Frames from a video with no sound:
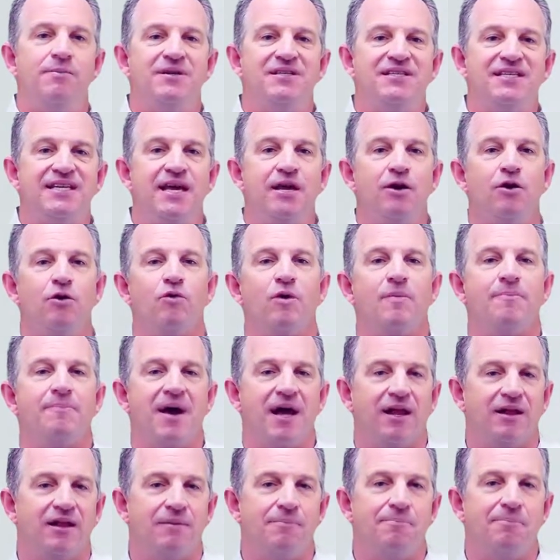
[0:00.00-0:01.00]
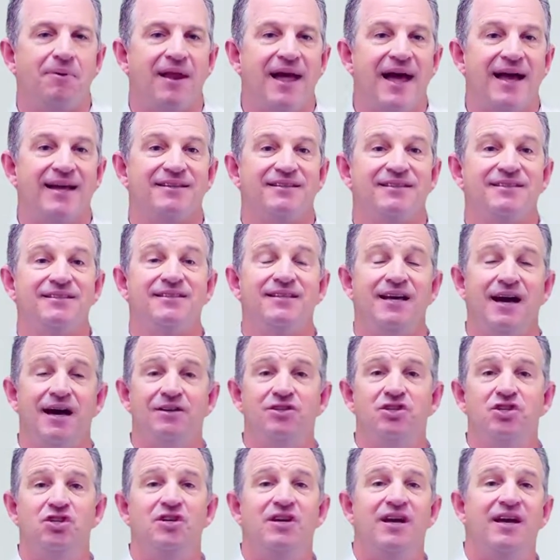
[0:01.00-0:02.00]
mosquito-repelling plants
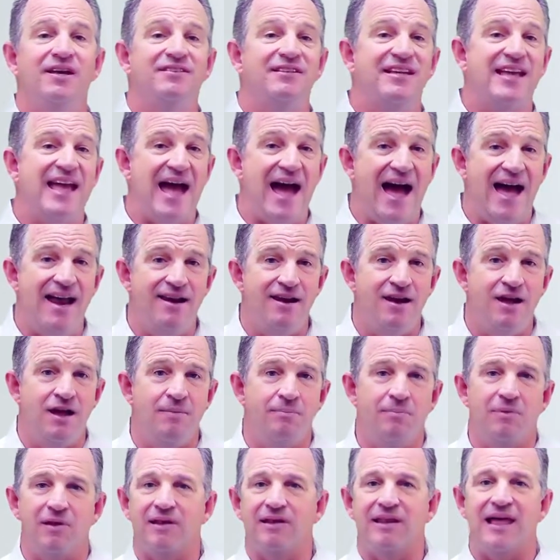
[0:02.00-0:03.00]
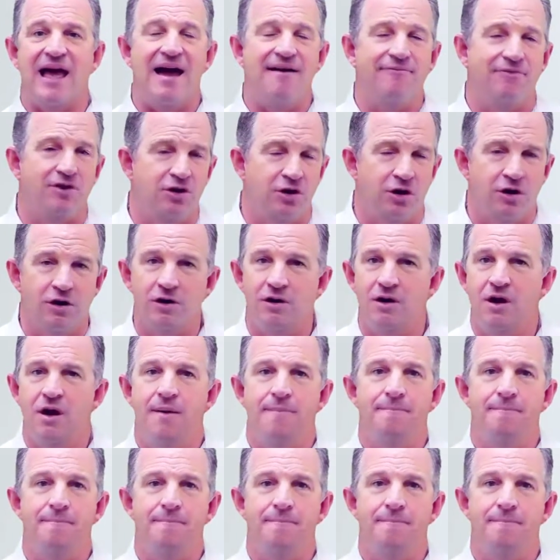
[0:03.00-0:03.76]
such as catnip, lavender,